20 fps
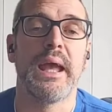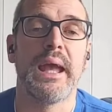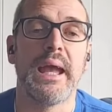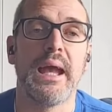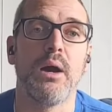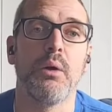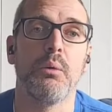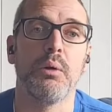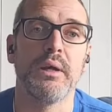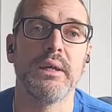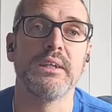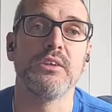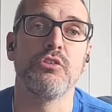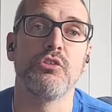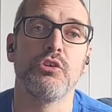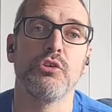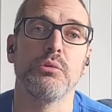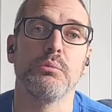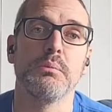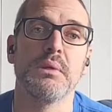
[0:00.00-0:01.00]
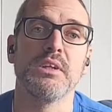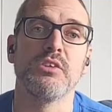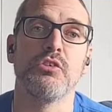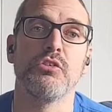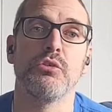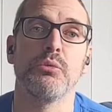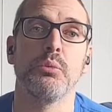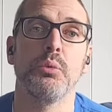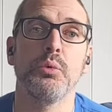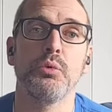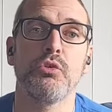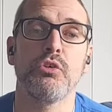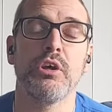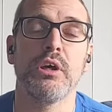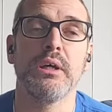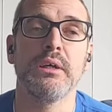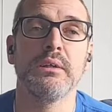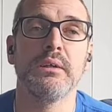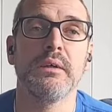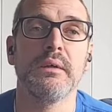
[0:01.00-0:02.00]
hour in 2 meters
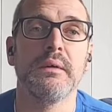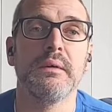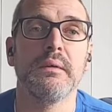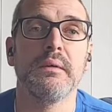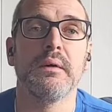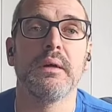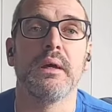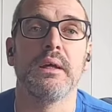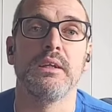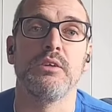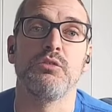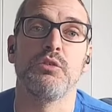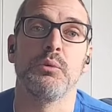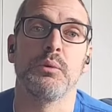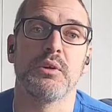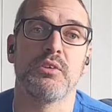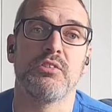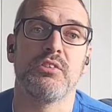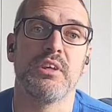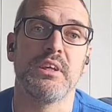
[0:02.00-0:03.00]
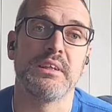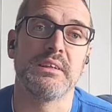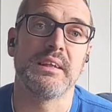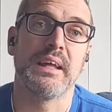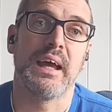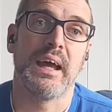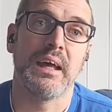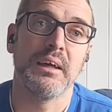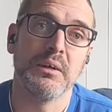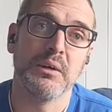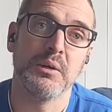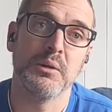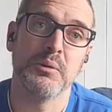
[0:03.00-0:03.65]
water, and if you exceed that,